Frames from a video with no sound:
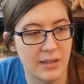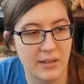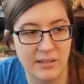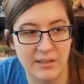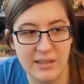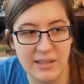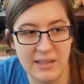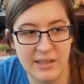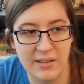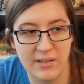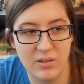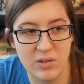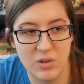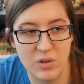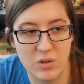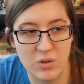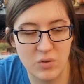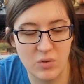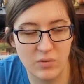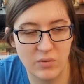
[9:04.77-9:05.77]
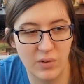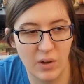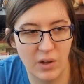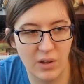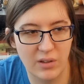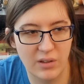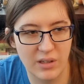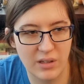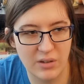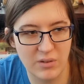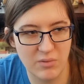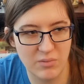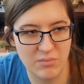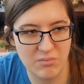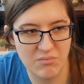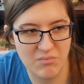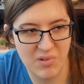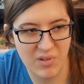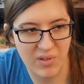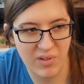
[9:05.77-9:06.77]
these two
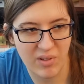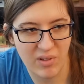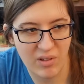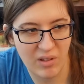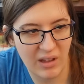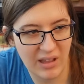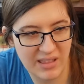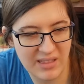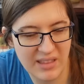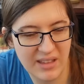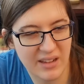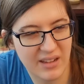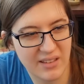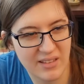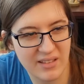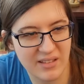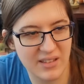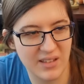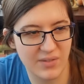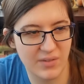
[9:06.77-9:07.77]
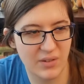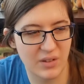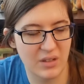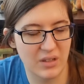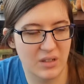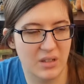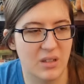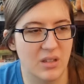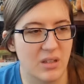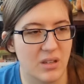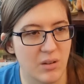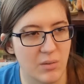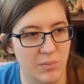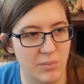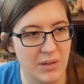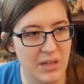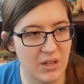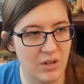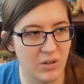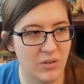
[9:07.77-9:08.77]
volumes. I think it's a different
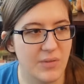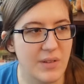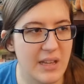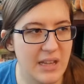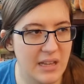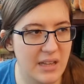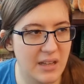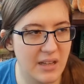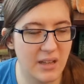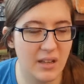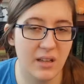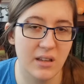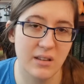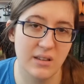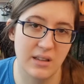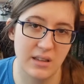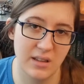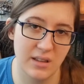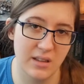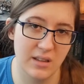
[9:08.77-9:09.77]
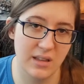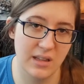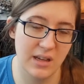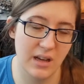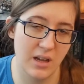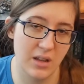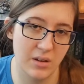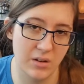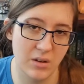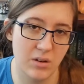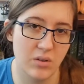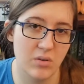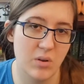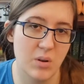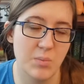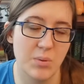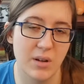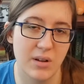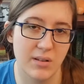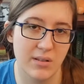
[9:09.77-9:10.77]
POV than the other 3
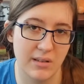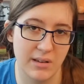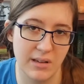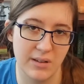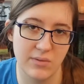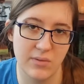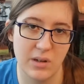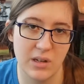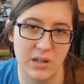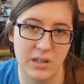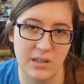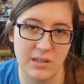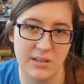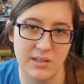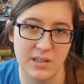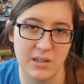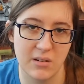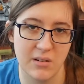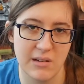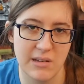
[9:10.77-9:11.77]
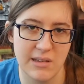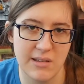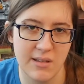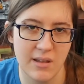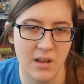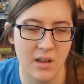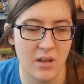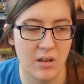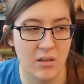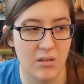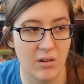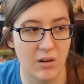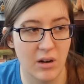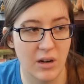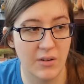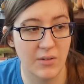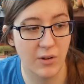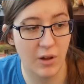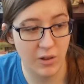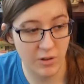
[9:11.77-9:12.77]
books that I've read in the series.
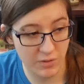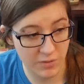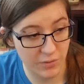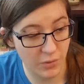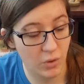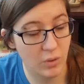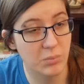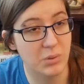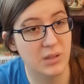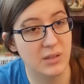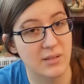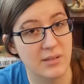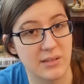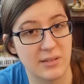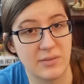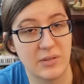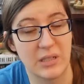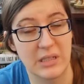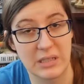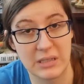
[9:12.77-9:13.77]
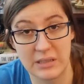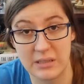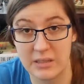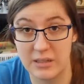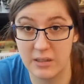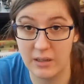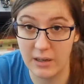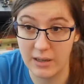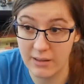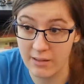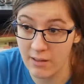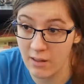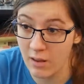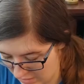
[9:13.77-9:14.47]
Sorry, other 4 books I've read in the series.